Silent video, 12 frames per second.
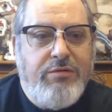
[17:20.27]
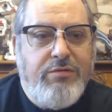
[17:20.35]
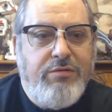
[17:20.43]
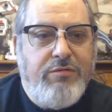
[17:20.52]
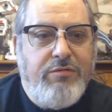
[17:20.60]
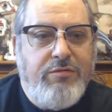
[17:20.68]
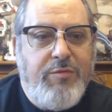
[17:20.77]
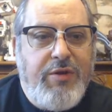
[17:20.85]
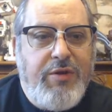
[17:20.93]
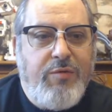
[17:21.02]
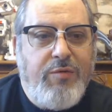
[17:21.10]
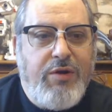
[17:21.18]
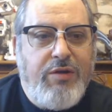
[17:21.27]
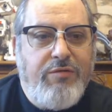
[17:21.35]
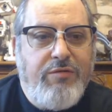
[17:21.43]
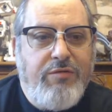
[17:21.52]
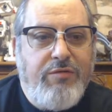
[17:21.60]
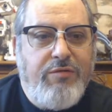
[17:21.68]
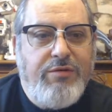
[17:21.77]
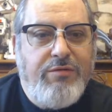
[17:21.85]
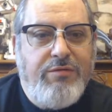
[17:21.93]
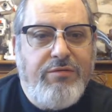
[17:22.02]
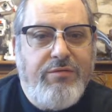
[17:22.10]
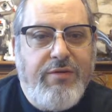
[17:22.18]
What about a
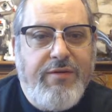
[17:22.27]
wyvern?